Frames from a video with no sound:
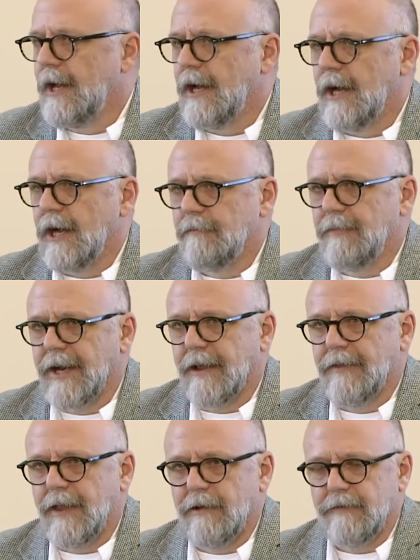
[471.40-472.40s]
Uh, but I
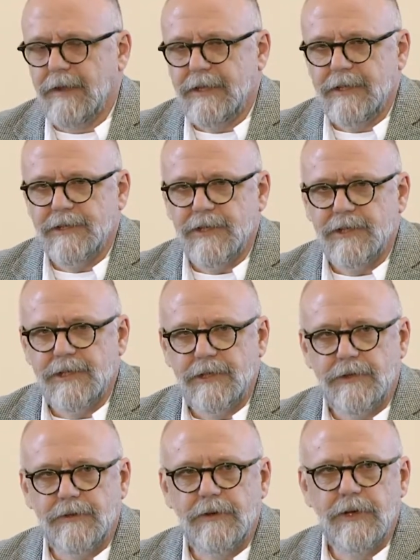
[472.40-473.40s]
think that this is
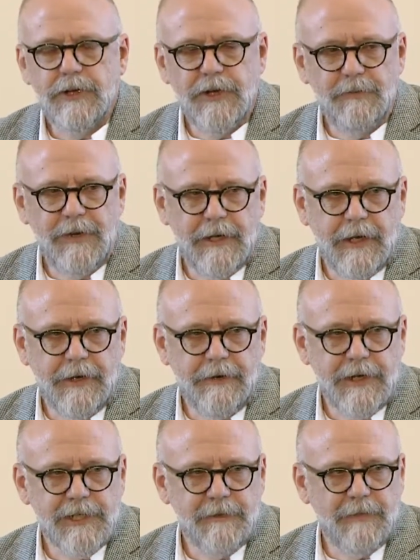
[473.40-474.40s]
still could be an
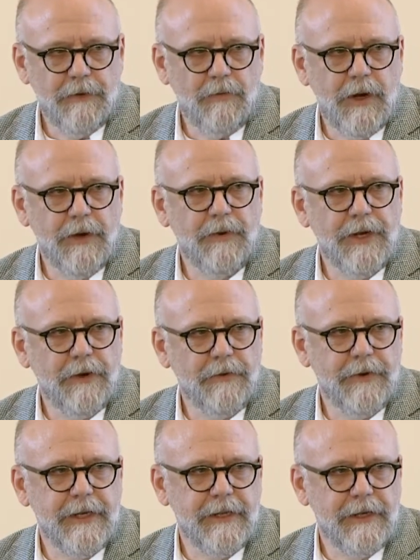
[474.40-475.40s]
underestimate. One, we don't
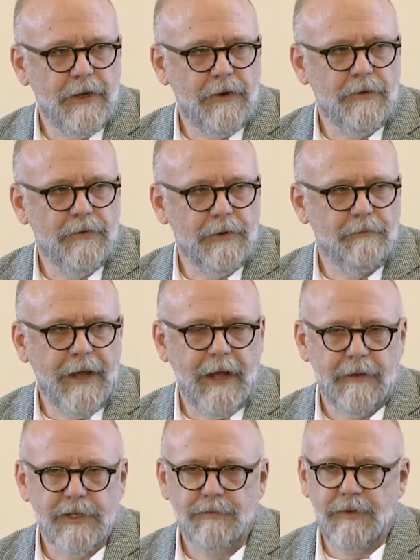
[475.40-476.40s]
really know the
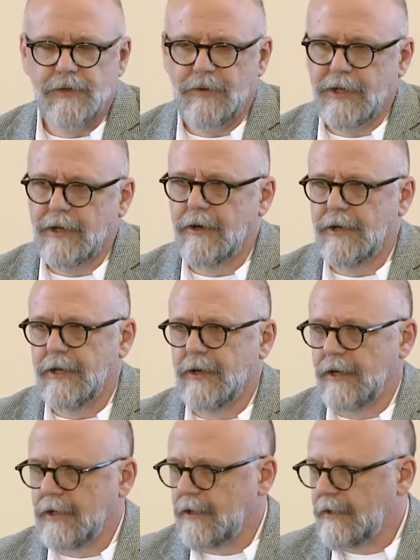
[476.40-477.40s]
balance between cardio and
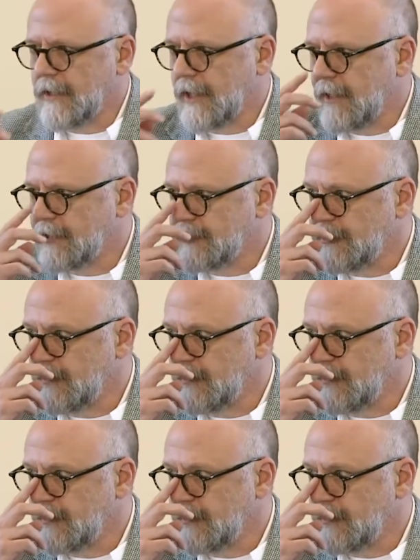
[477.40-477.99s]
non-cardiac cancer